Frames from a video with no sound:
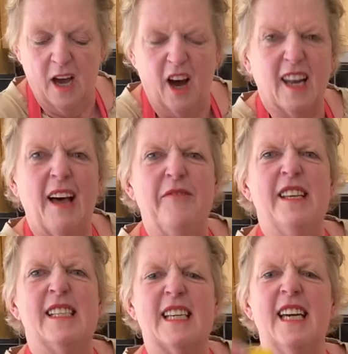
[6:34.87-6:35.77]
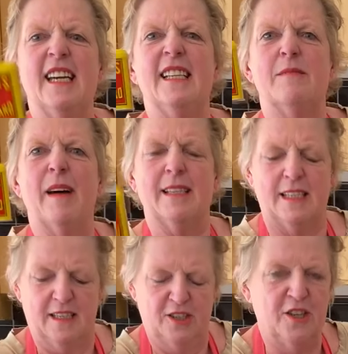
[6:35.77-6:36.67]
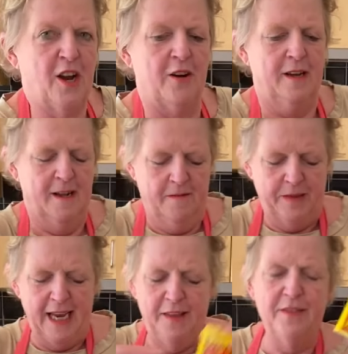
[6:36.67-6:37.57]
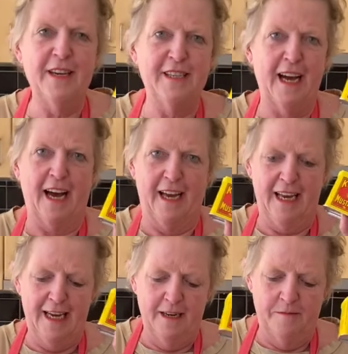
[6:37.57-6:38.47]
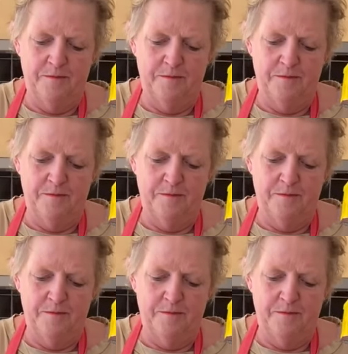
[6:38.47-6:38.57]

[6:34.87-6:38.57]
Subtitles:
I love this Keen's mustard. You know, in the day,